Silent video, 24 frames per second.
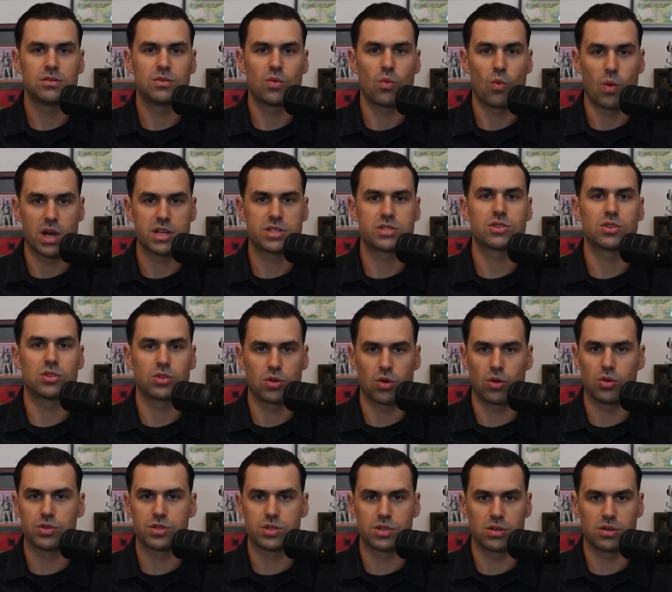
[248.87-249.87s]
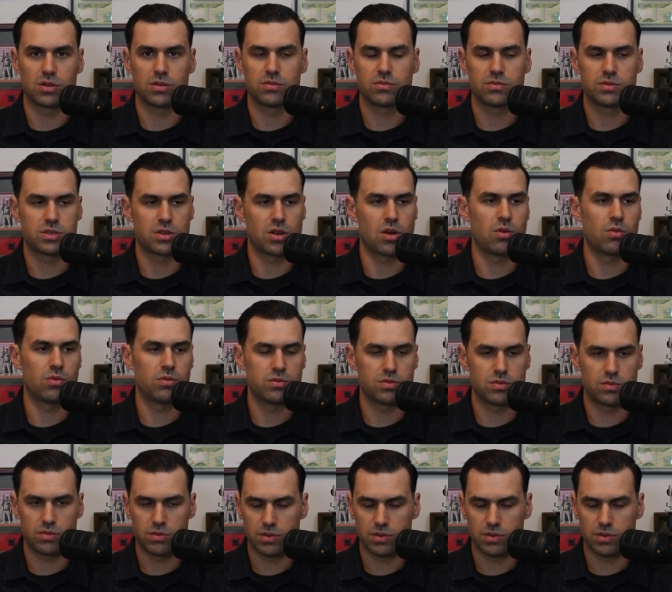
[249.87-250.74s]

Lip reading: Western culture, so